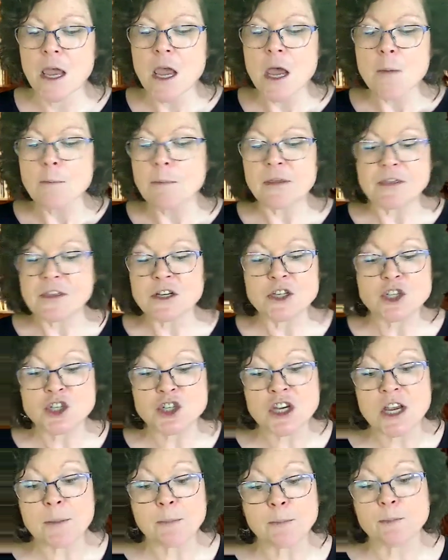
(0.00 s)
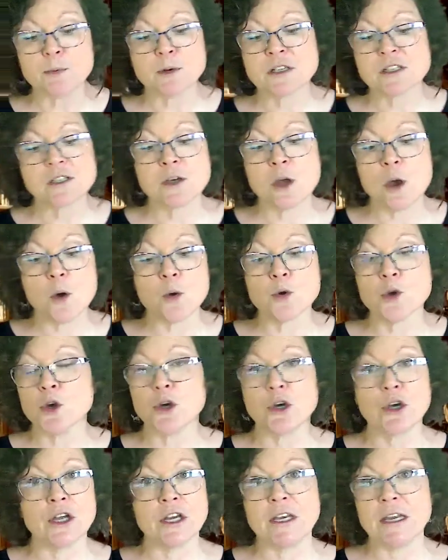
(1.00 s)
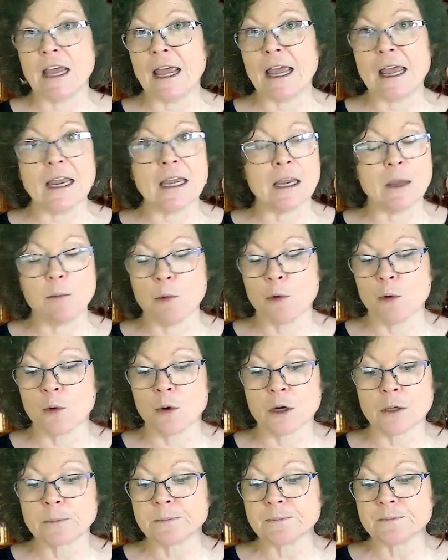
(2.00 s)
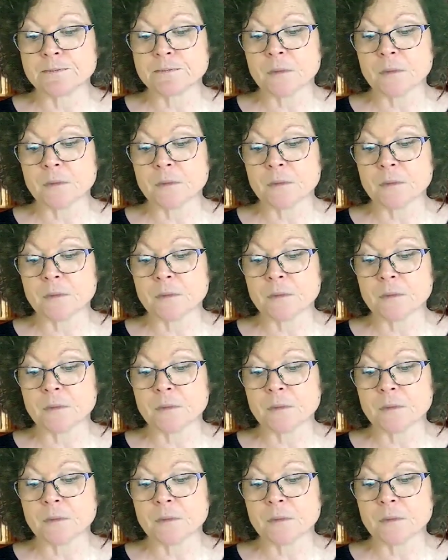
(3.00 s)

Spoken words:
But the ship was no good anymore,